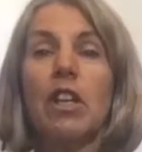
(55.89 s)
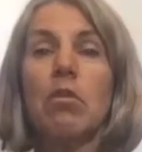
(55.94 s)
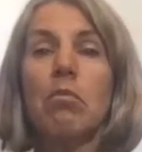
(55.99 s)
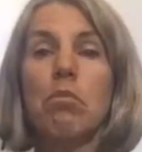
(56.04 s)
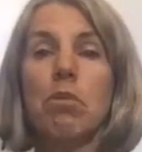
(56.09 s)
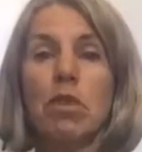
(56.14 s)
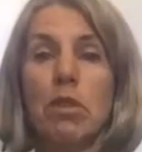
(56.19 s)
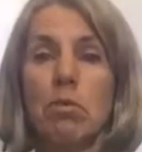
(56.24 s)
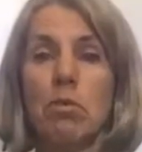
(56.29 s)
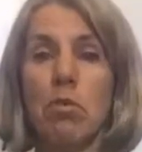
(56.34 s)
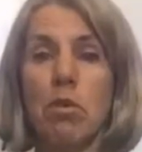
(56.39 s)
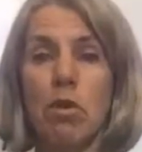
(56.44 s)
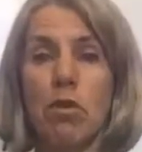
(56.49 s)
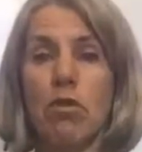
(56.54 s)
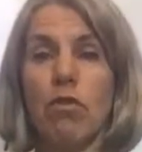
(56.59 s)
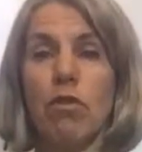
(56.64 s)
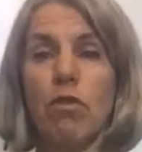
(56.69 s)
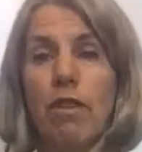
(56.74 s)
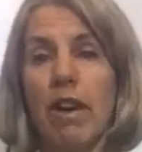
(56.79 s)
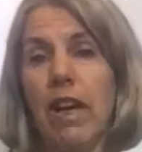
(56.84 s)
numbers
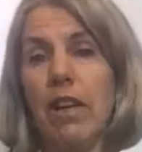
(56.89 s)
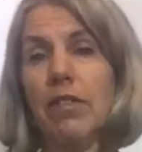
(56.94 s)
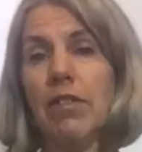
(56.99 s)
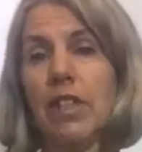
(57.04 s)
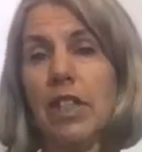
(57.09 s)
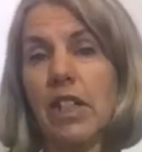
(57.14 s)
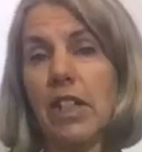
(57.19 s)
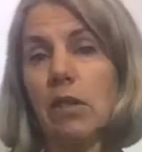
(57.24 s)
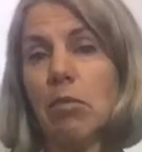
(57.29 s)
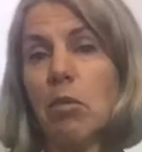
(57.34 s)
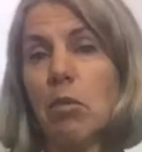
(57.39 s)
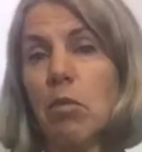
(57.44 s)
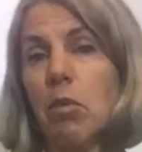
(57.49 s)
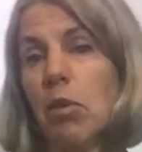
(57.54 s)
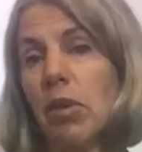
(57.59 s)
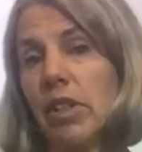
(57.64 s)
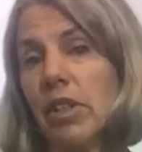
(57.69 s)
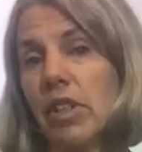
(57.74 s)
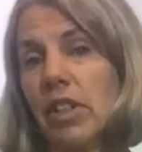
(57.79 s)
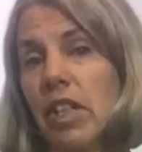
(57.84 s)
move around the decimal
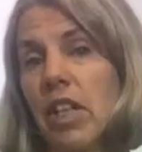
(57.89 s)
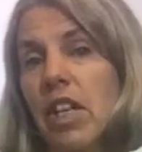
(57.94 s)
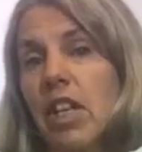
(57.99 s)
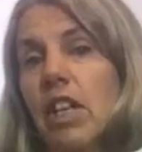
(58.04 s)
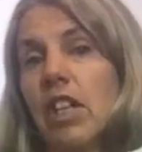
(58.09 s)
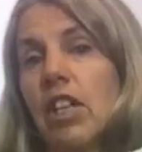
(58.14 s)
point.